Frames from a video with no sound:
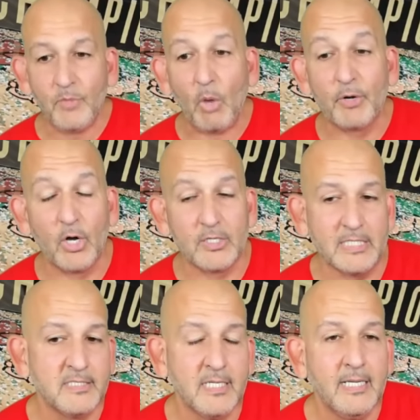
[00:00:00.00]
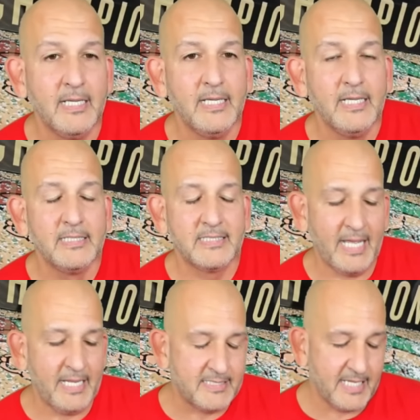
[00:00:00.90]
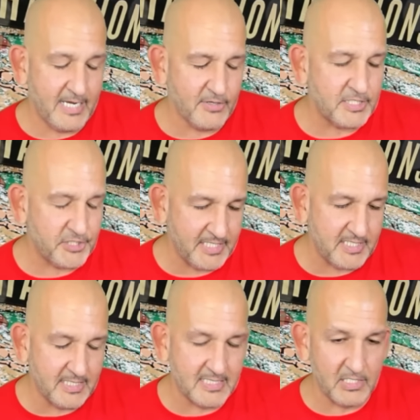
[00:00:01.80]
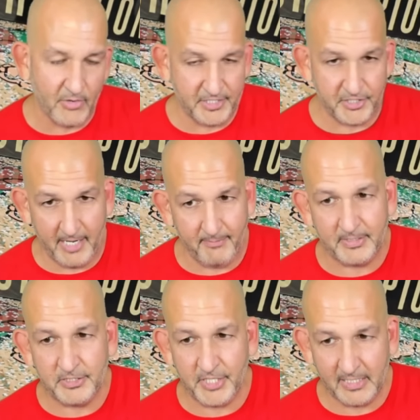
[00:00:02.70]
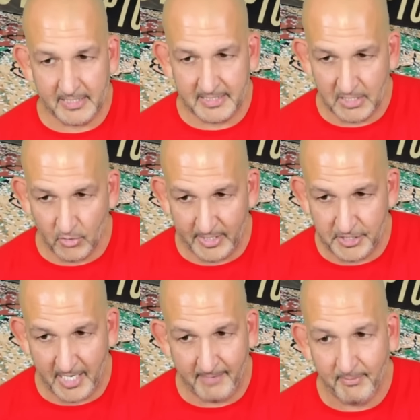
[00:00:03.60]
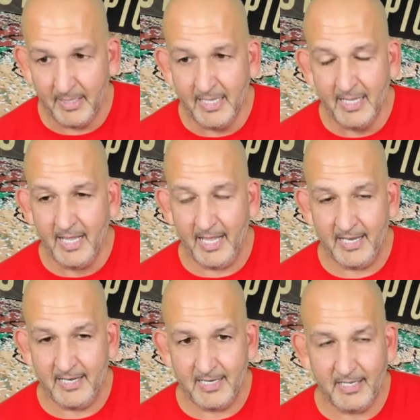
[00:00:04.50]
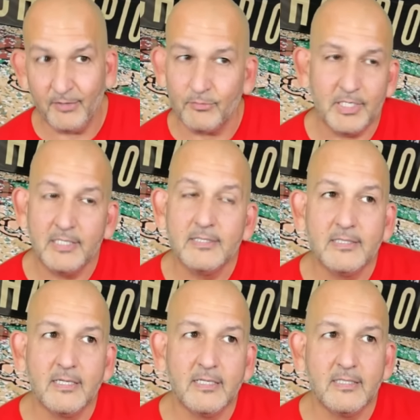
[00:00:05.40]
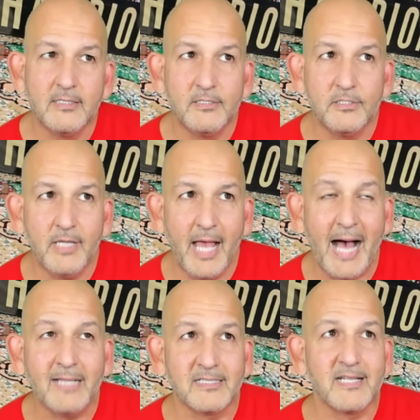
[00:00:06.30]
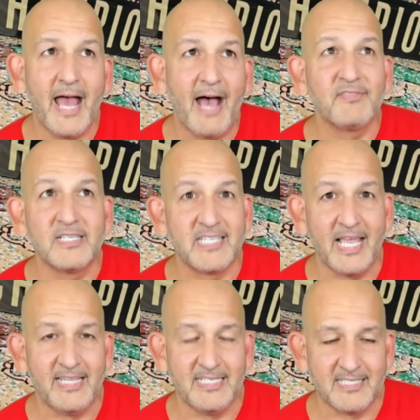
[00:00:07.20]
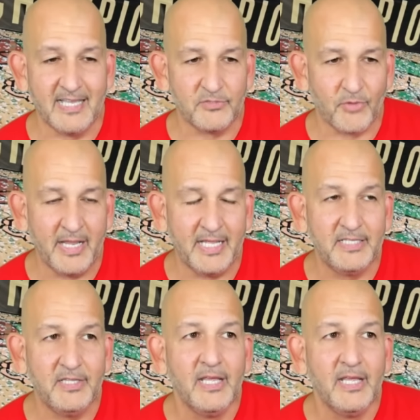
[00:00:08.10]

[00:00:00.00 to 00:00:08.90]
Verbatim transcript: regardless, to to hear that Jayson is in great shape and Jaylen is in great shape, and you know, Al doesn't have to say these things, right? It,